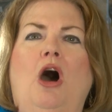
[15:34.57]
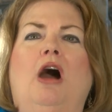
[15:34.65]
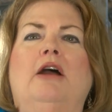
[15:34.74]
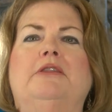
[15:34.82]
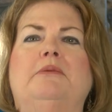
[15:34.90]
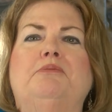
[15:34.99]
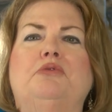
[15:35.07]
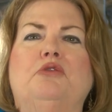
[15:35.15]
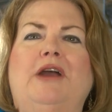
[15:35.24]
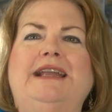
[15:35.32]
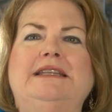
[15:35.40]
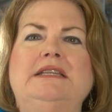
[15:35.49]
are the
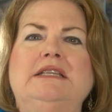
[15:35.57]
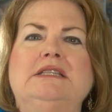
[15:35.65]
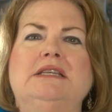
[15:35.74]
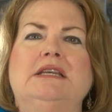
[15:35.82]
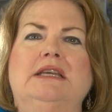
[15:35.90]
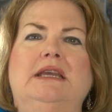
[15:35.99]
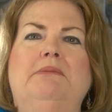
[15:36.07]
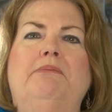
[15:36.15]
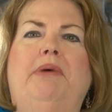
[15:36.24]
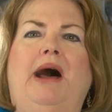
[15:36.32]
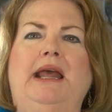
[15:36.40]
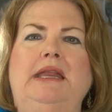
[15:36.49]
pregnant
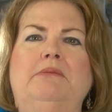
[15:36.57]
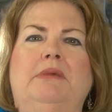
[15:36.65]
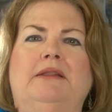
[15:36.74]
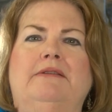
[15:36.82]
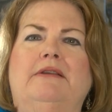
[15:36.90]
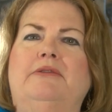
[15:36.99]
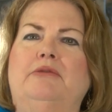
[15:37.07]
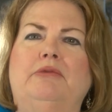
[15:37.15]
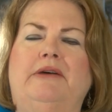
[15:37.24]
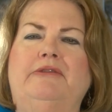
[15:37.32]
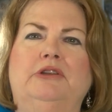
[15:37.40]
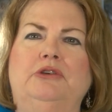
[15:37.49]
embodiments of the
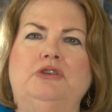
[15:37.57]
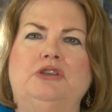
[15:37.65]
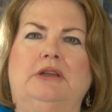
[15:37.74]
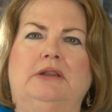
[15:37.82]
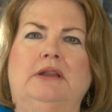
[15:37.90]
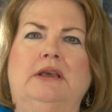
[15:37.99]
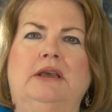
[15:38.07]
revolution,